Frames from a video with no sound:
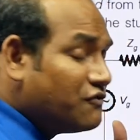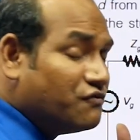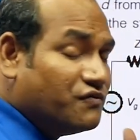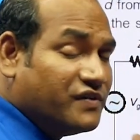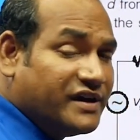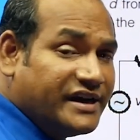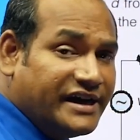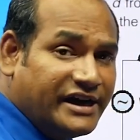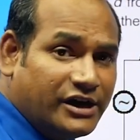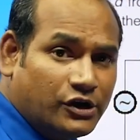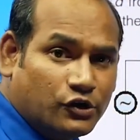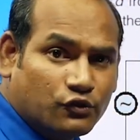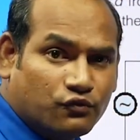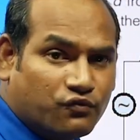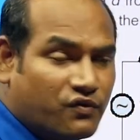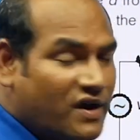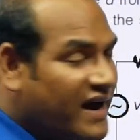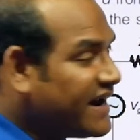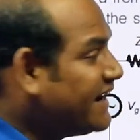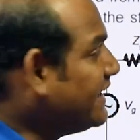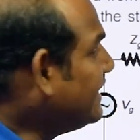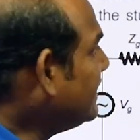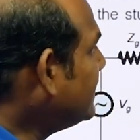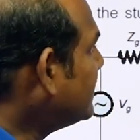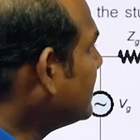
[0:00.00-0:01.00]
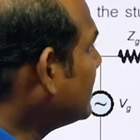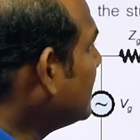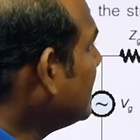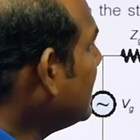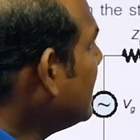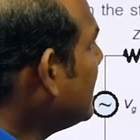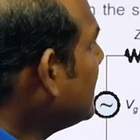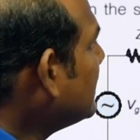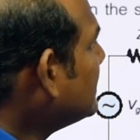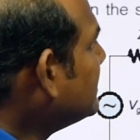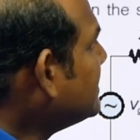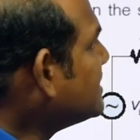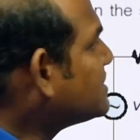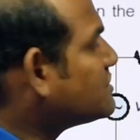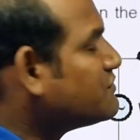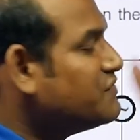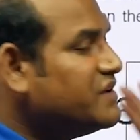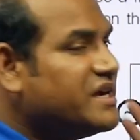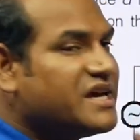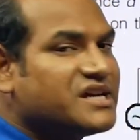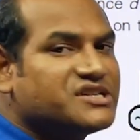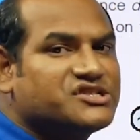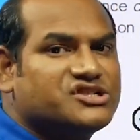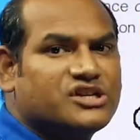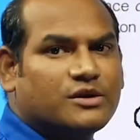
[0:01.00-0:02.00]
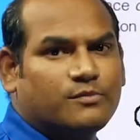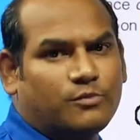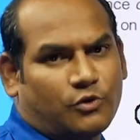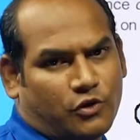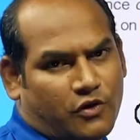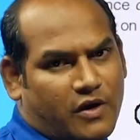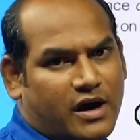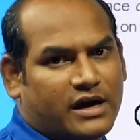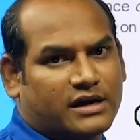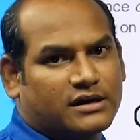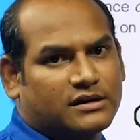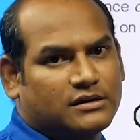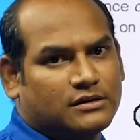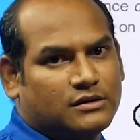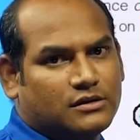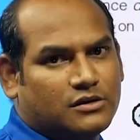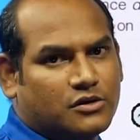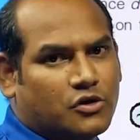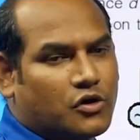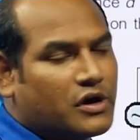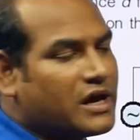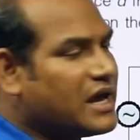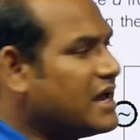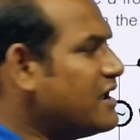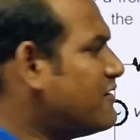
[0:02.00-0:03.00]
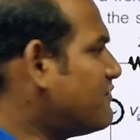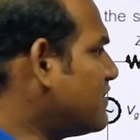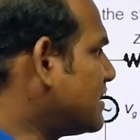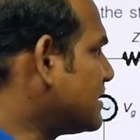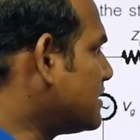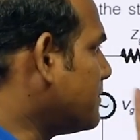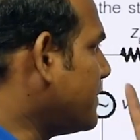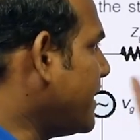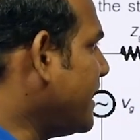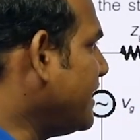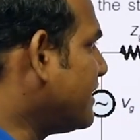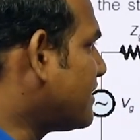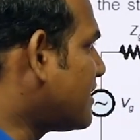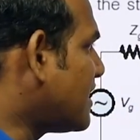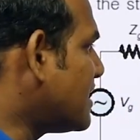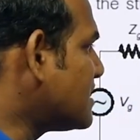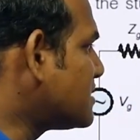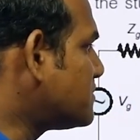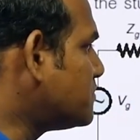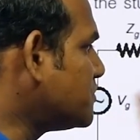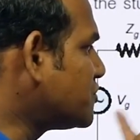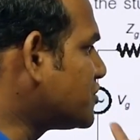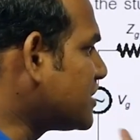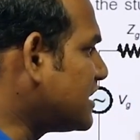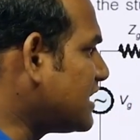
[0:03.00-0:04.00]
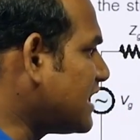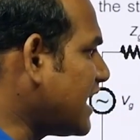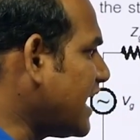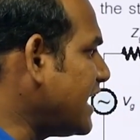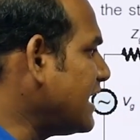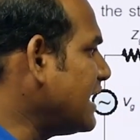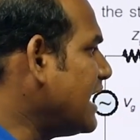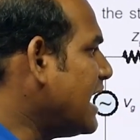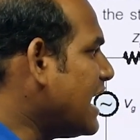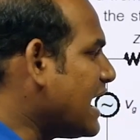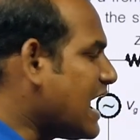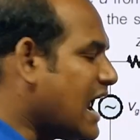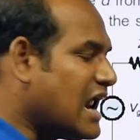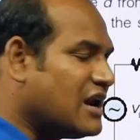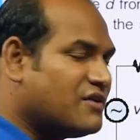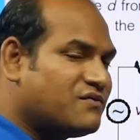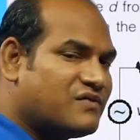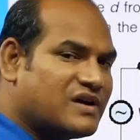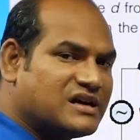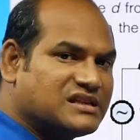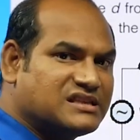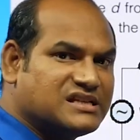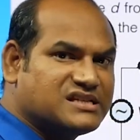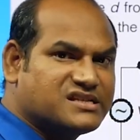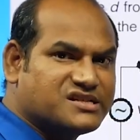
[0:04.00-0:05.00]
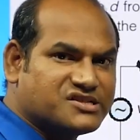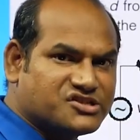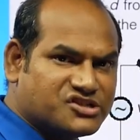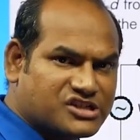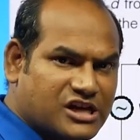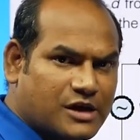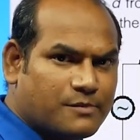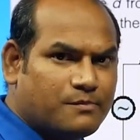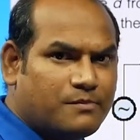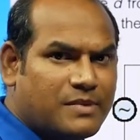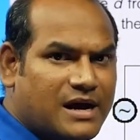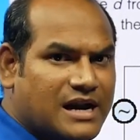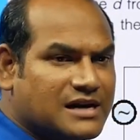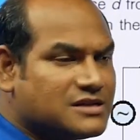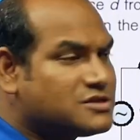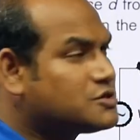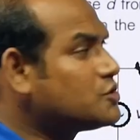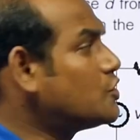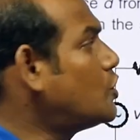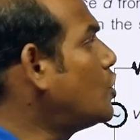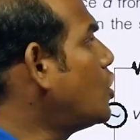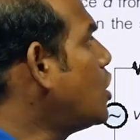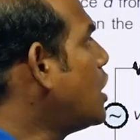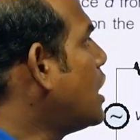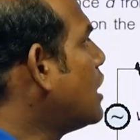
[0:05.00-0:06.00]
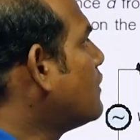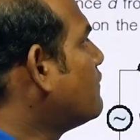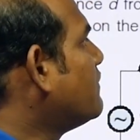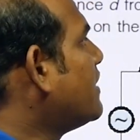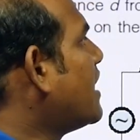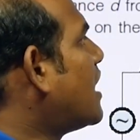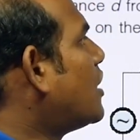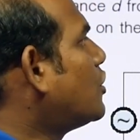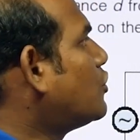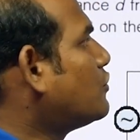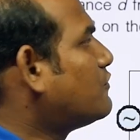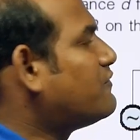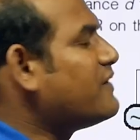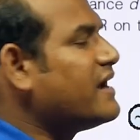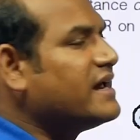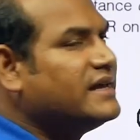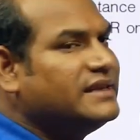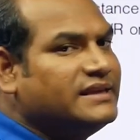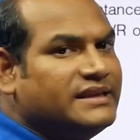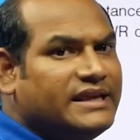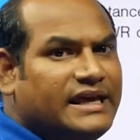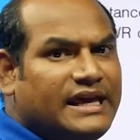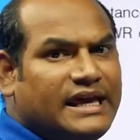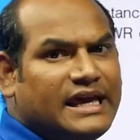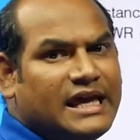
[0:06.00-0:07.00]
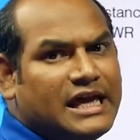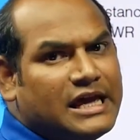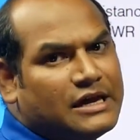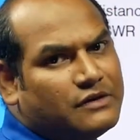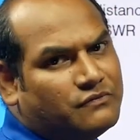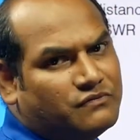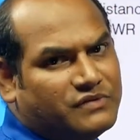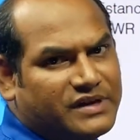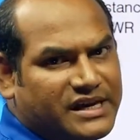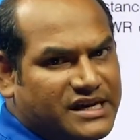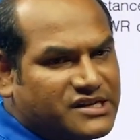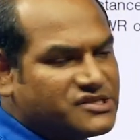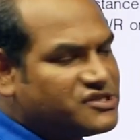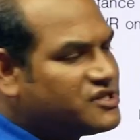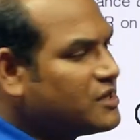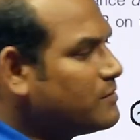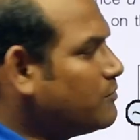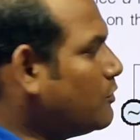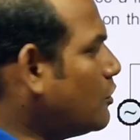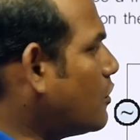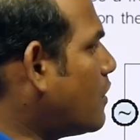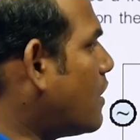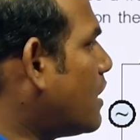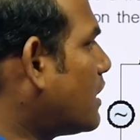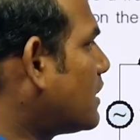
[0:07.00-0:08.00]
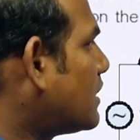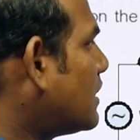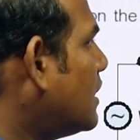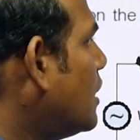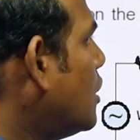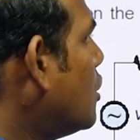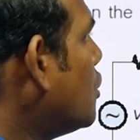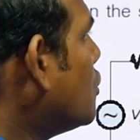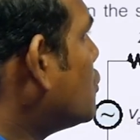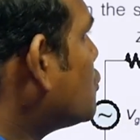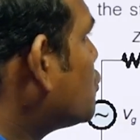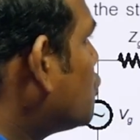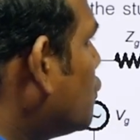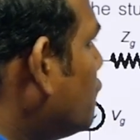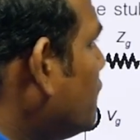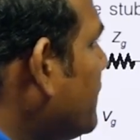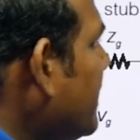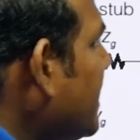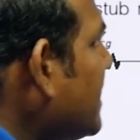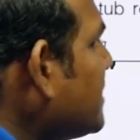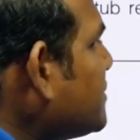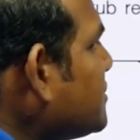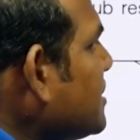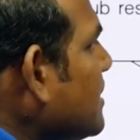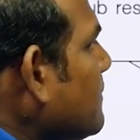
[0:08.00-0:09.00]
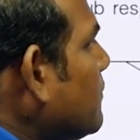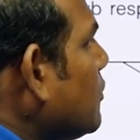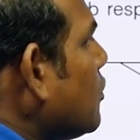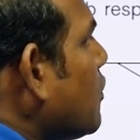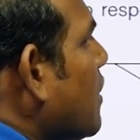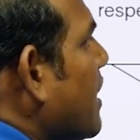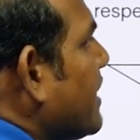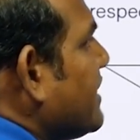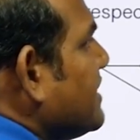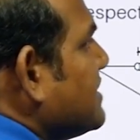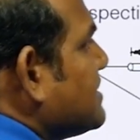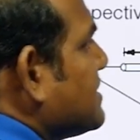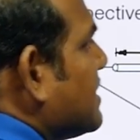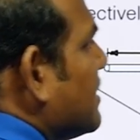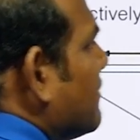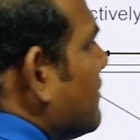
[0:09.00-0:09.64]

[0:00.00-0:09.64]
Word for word: we need to find this VSWR. Okay, for the main transmission line and for this stub also, we have to find the VSWR. So VSWR is